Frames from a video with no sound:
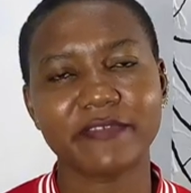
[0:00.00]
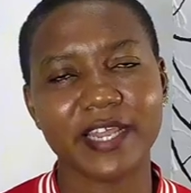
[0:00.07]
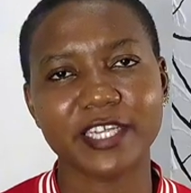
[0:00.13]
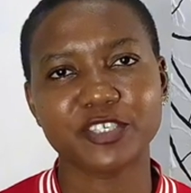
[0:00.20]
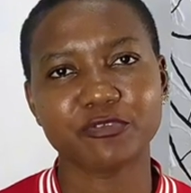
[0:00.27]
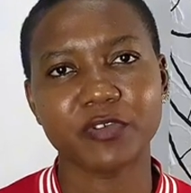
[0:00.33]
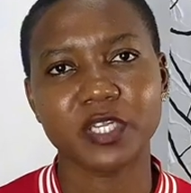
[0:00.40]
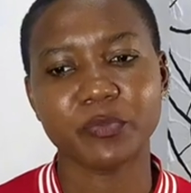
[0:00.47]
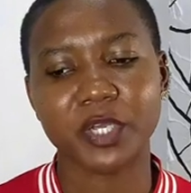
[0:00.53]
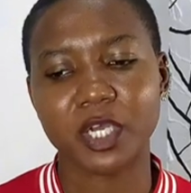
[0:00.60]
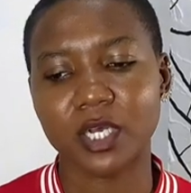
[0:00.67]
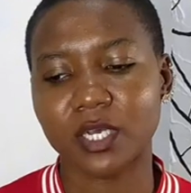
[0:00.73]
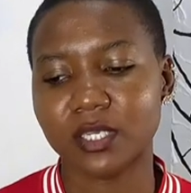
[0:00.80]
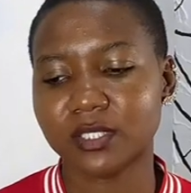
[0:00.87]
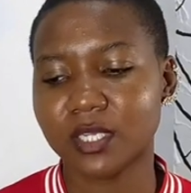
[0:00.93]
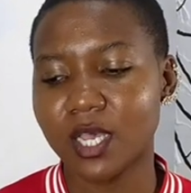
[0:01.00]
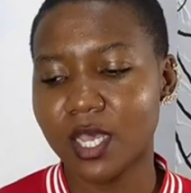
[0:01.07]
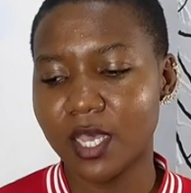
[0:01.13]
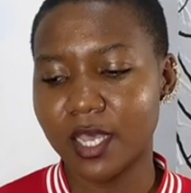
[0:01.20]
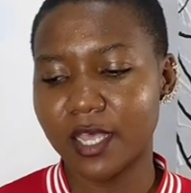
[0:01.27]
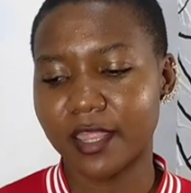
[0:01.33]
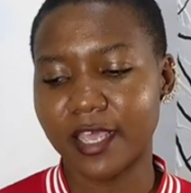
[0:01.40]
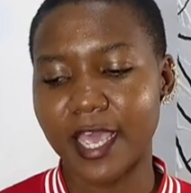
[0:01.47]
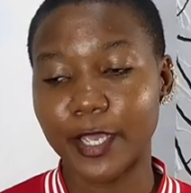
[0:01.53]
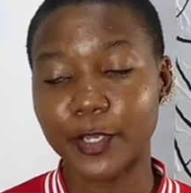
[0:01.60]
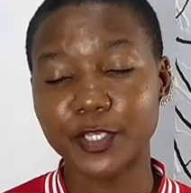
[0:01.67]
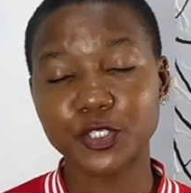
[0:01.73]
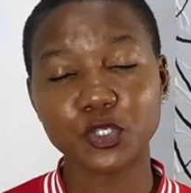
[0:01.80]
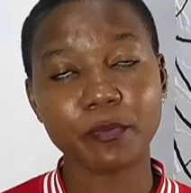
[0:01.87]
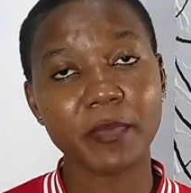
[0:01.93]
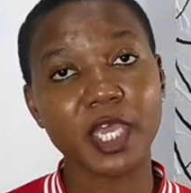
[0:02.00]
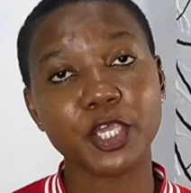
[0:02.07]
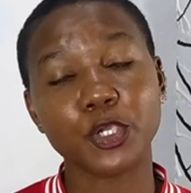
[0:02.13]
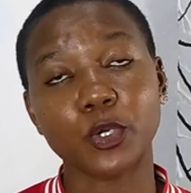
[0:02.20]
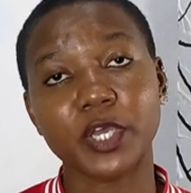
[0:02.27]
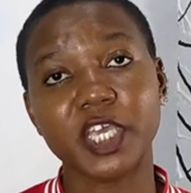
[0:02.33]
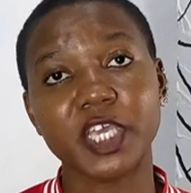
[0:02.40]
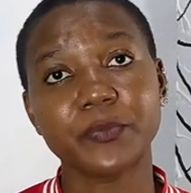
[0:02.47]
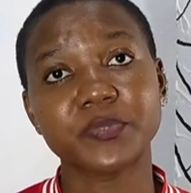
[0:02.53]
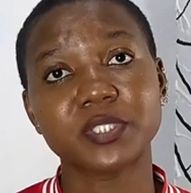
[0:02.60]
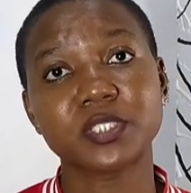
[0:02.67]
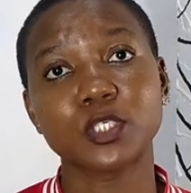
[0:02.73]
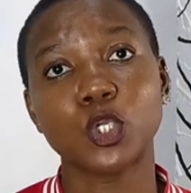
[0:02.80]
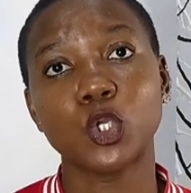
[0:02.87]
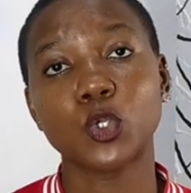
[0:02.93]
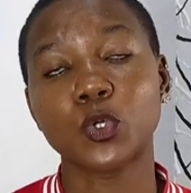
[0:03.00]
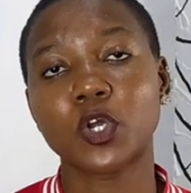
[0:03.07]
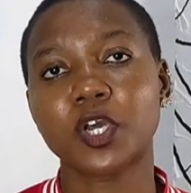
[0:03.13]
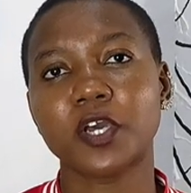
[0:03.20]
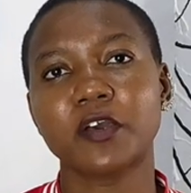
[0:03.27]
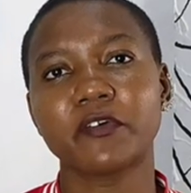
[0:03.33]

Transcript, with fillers: flattering because they are going to make your hips look